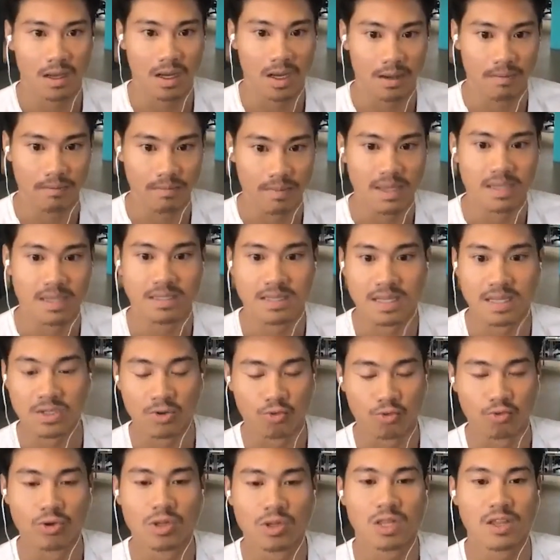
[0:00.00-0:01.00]
um, is, is
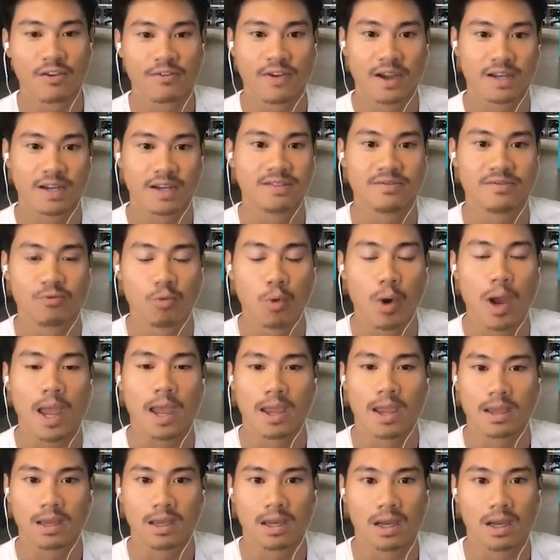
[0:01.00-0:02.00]
a really effective
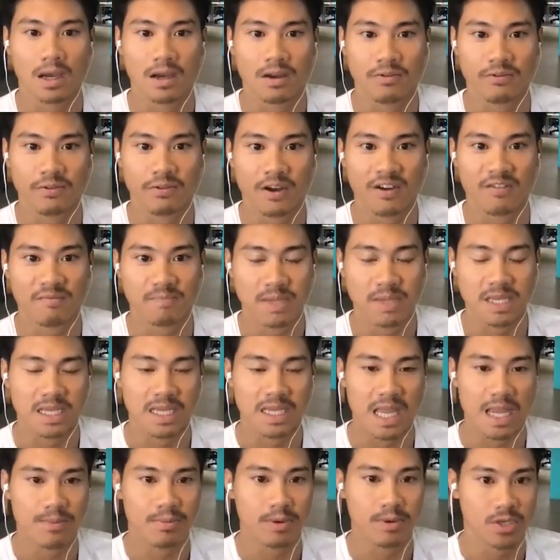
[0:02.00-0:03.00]
way of, of
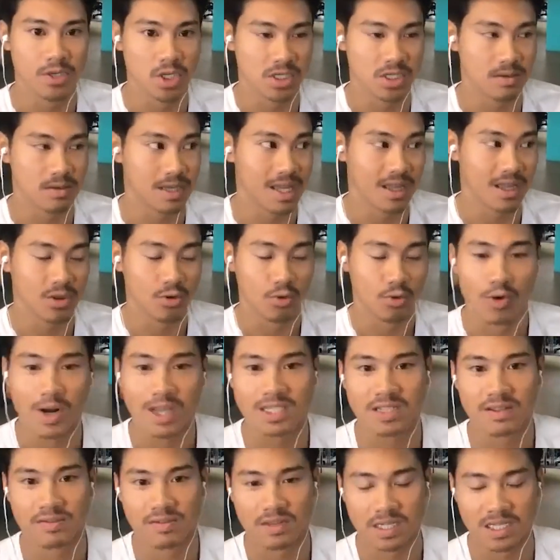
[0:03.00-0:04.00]
being able to just get the
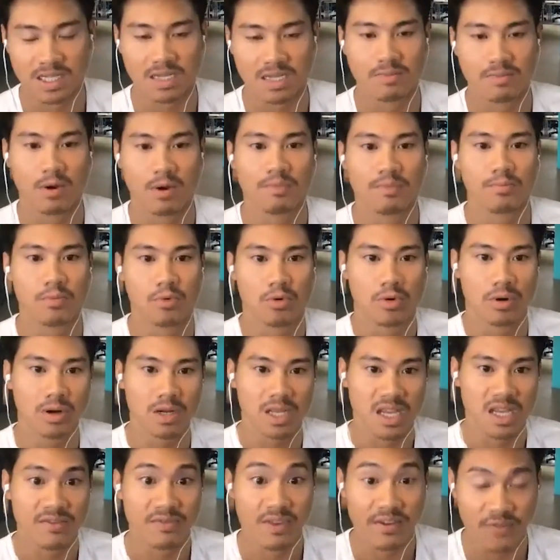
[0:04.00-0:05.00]
rest of the team on
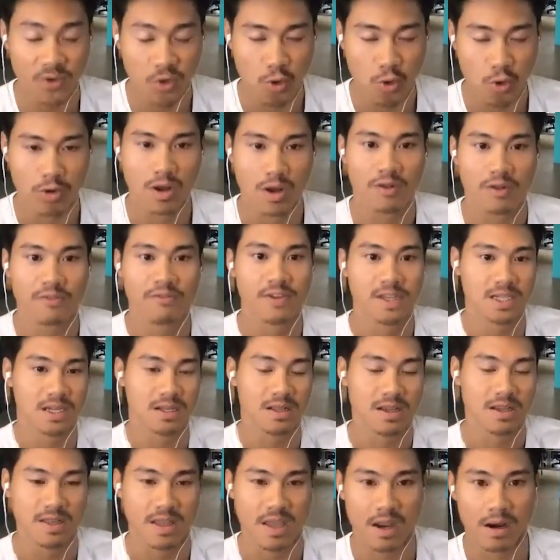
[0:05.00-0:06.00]
board, even if you're not
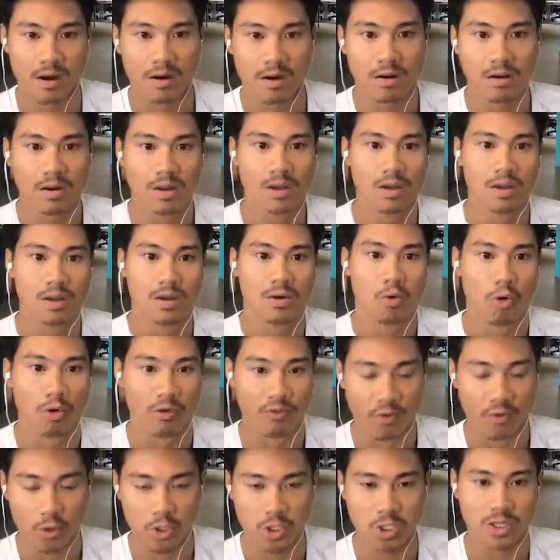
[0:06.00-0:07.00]
physically there
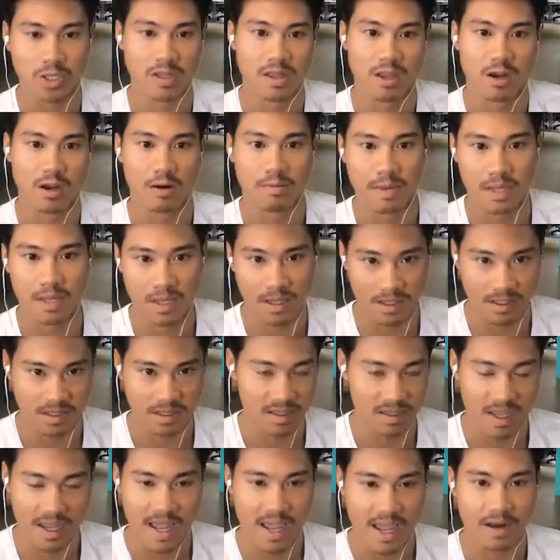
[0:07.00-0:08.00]
or virtually there,
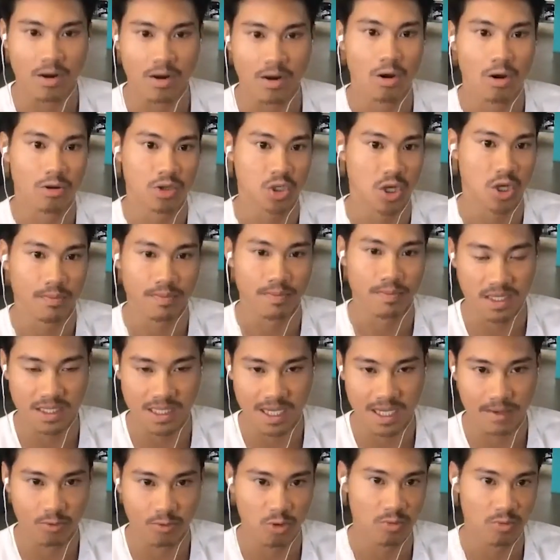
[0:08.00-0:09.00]
because they can't all jump in the
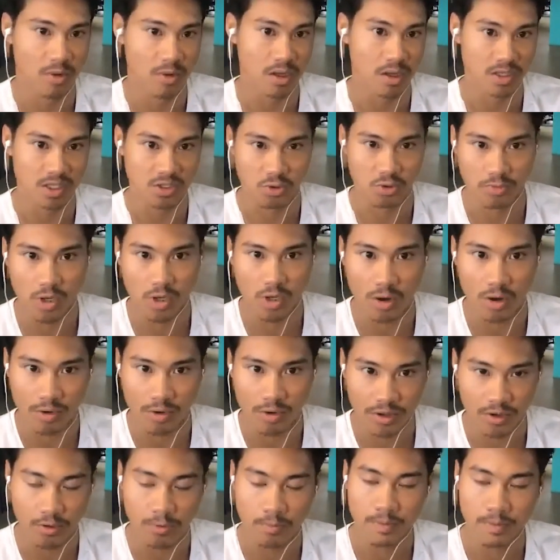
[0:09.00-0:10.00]
same room on a Zoom call
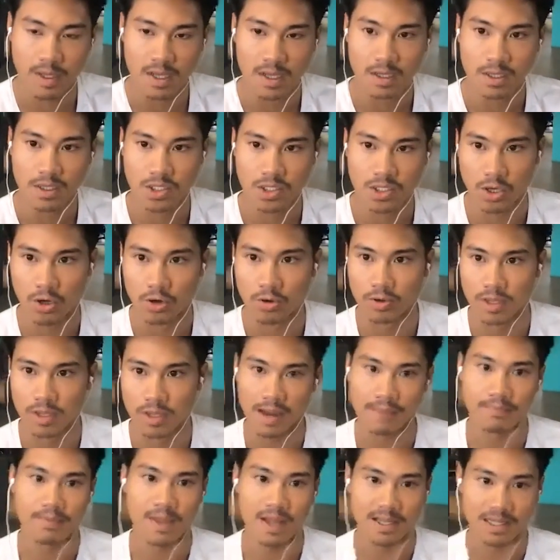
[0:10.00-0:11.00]
with you. So
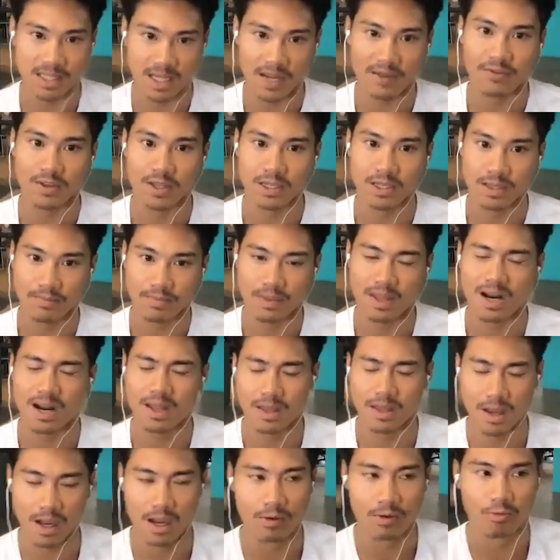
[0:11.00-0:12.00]
yeah, that's definitely something that
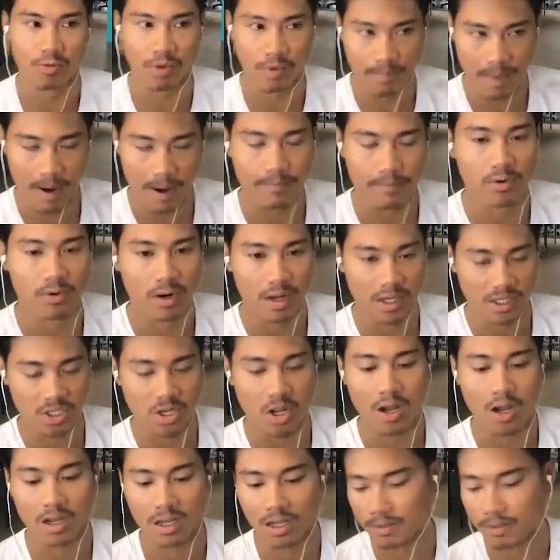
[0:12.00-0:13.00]
I, I remember us
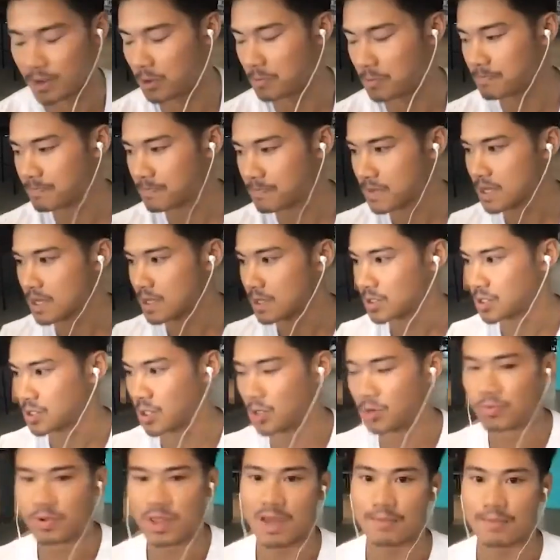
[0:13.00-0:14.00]
talking about.
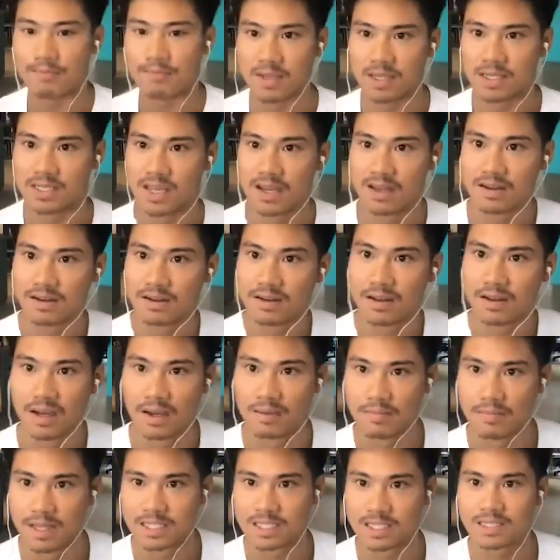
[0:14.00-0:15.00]
So with that being said,
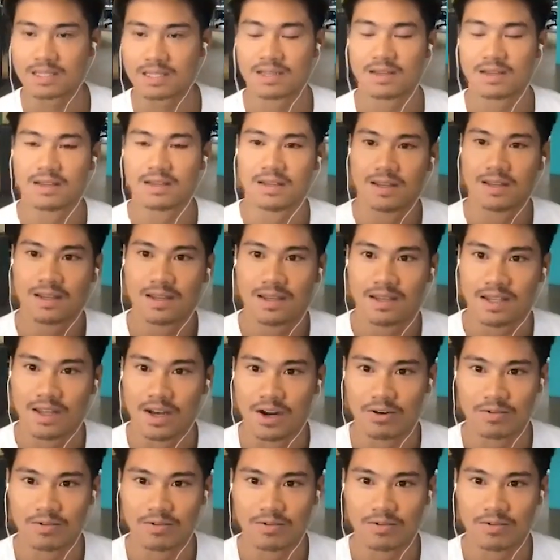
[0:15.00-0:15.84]
um, it's you